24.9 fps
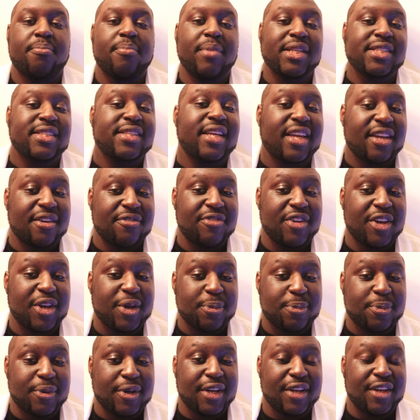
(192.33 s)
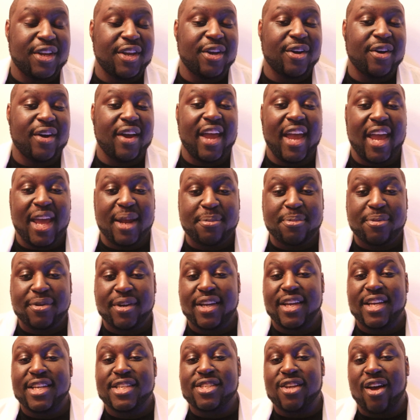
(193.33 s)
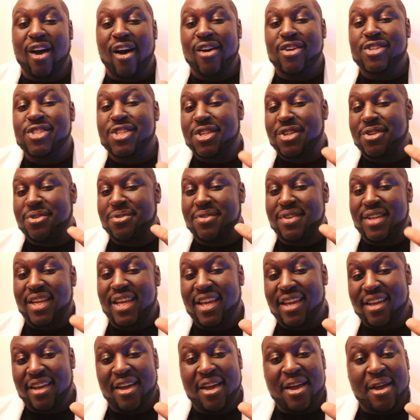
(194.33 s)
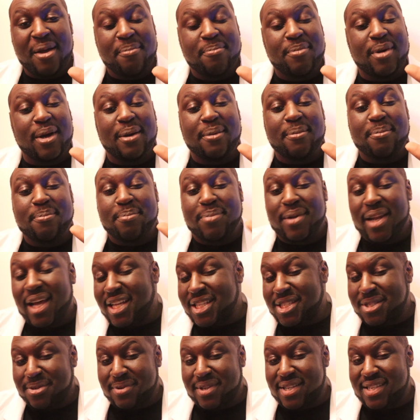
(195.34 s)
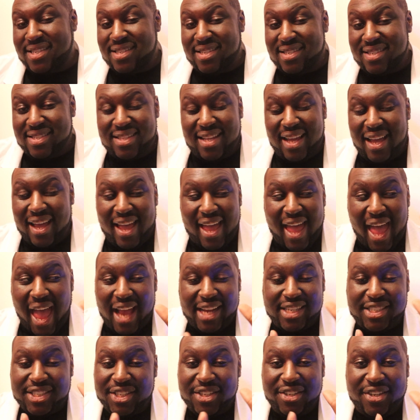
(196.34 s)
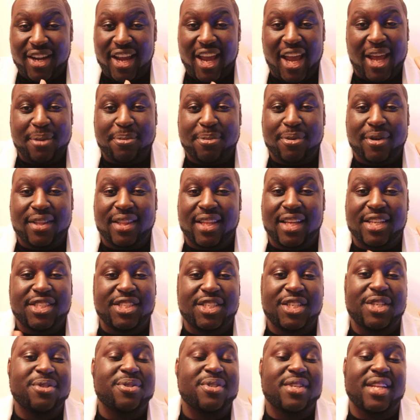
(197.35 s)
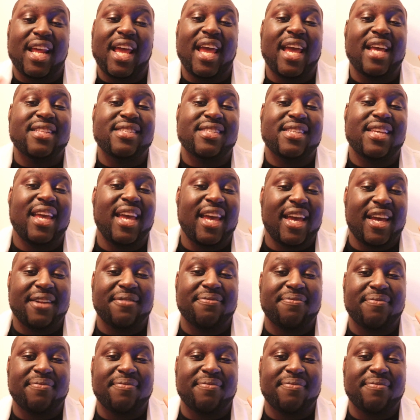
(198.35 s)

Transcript: Much like a fingerprint, your handprint is also unique, but plot twist, it's not actually your handprint that's used in a hand scan.